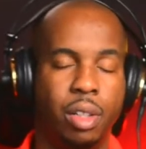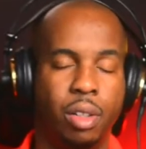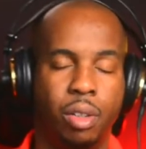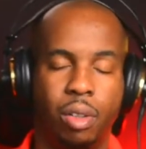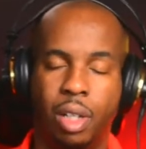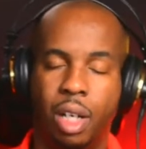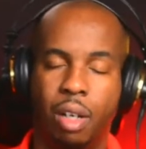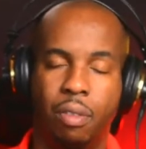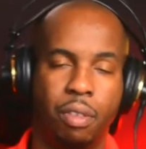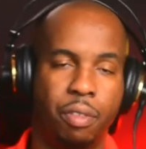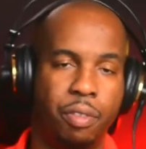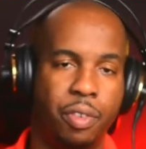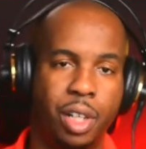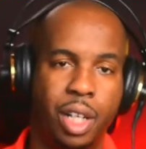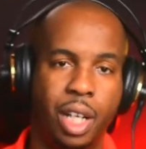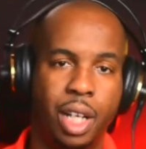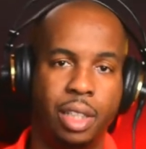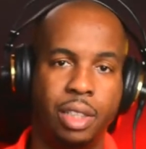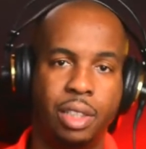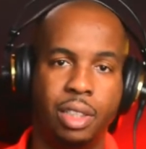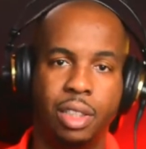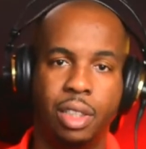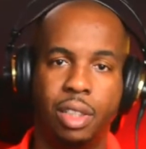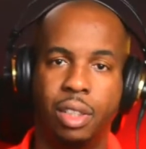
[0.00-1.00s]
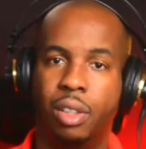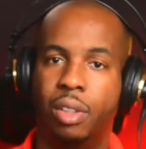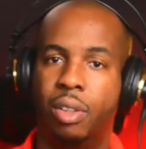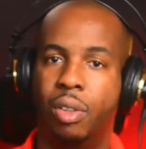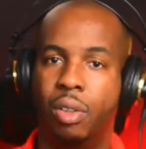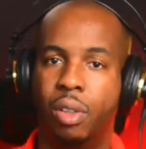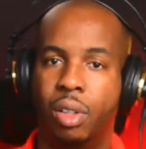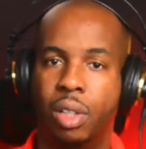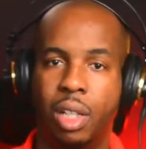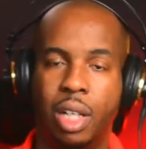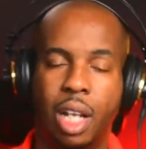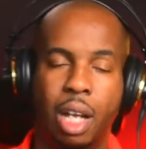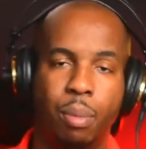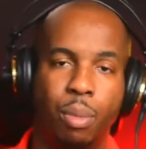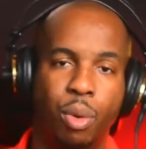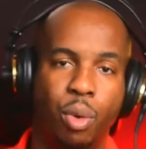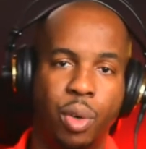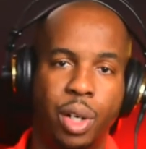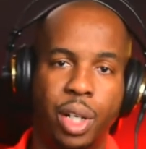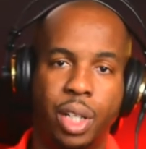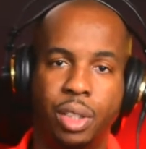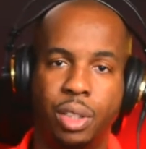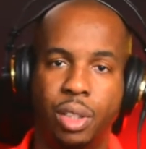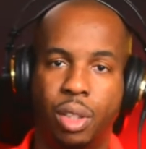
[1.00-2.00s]
have a freelancer, or
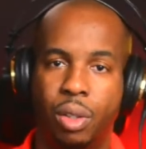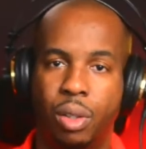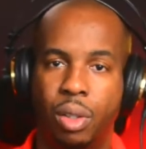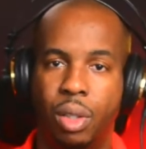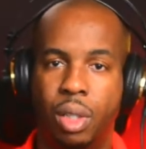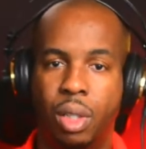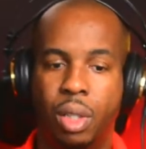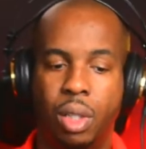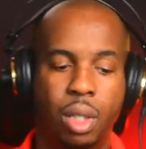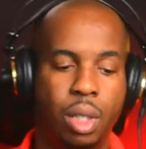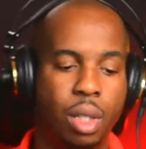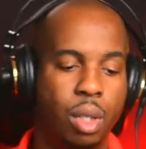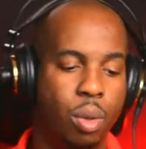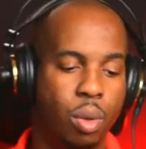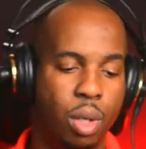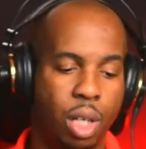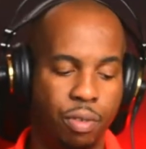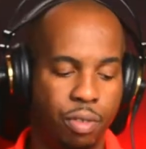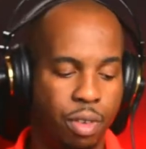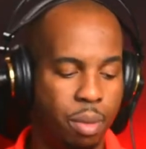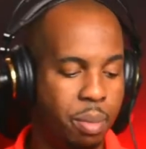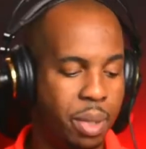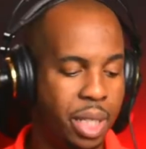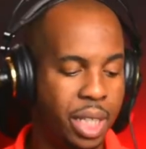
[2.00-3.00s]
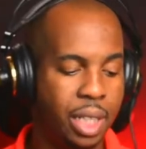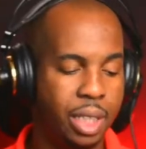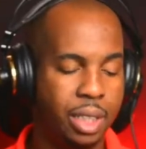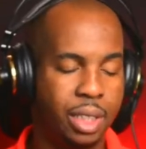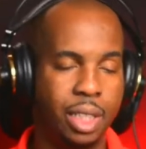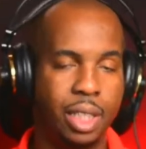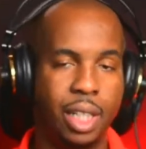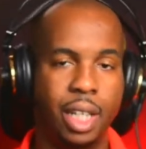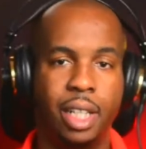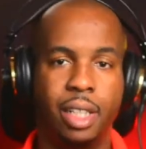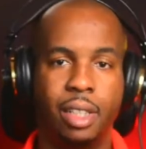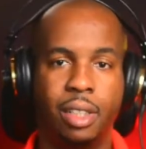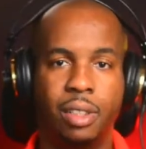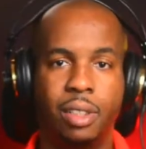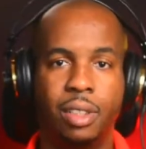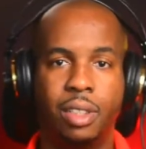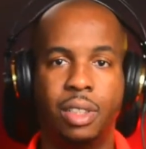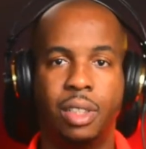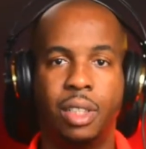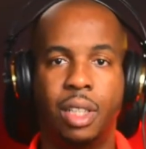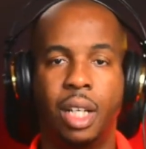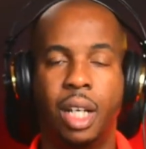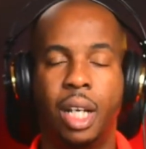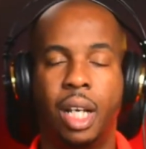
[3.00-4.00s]
collaborate, or whatever means it is